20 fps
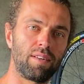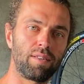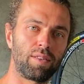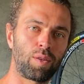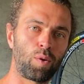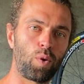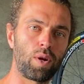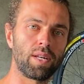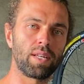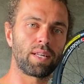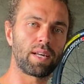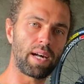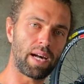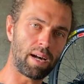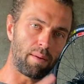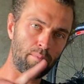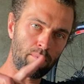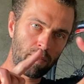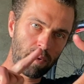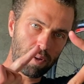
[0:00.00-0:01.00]
twin
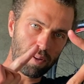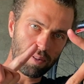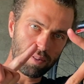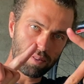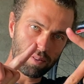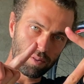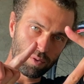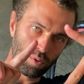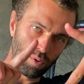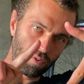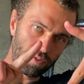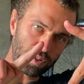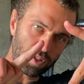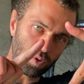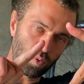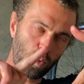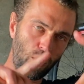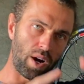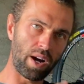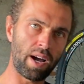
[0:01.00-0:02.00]
cam sort of
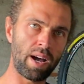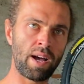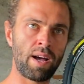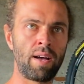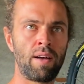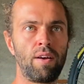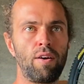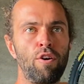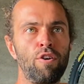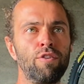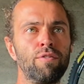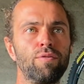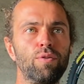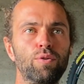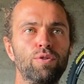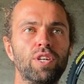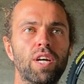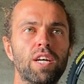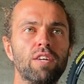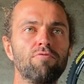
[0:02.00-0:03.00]
square oval
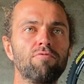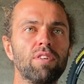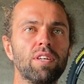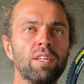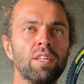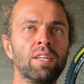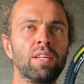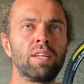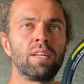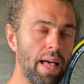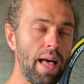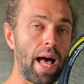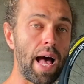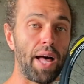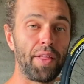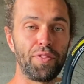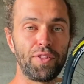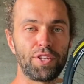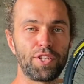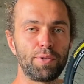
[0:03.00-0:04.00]
chainring
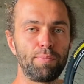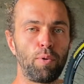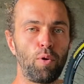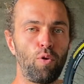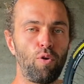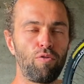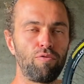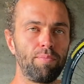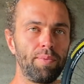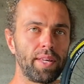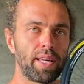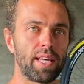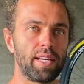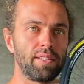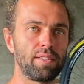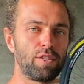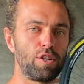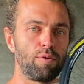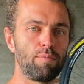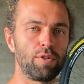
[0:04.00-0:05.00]
and the support from the
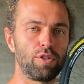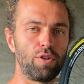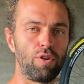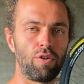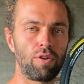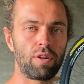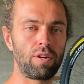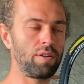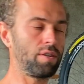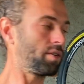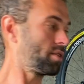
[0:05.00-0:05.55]
Kitsuma shock,